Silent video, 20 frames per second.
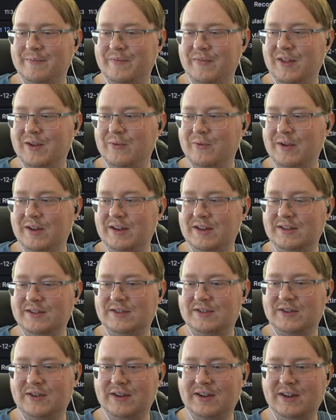We didn't
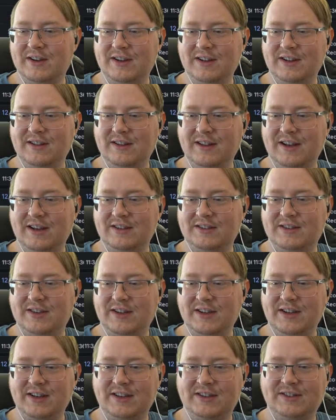start getting late
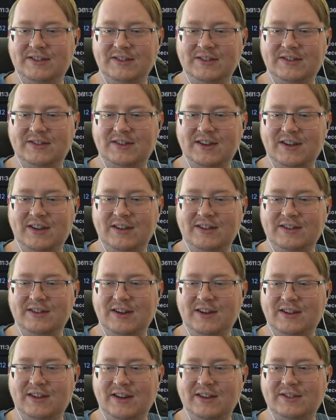ticks
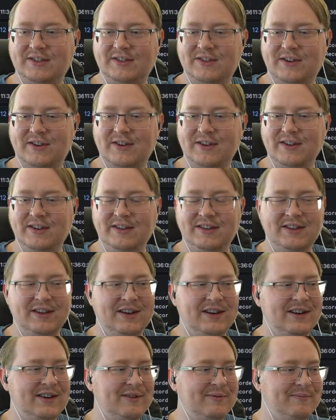until I started
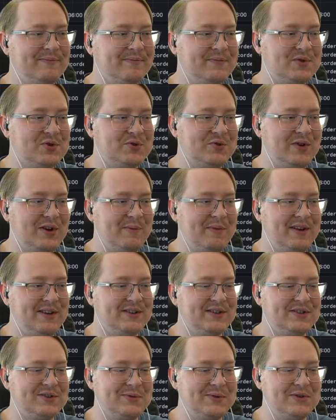streaming
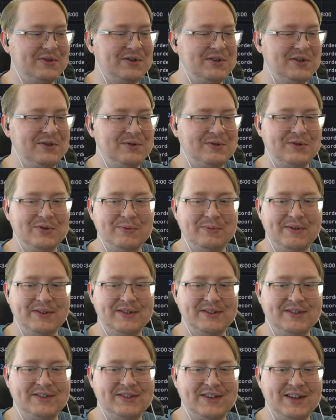to Twitch and YouTube at
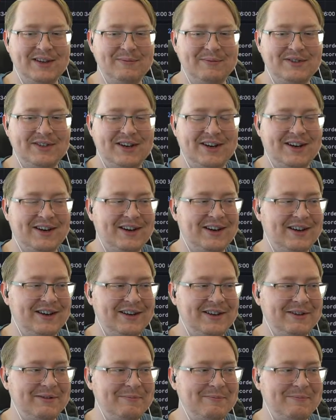the same
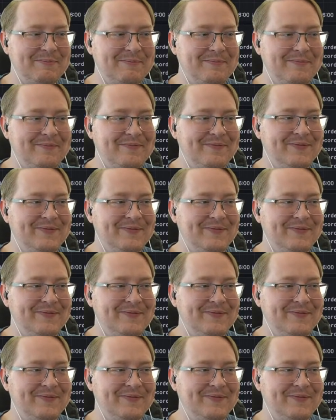time.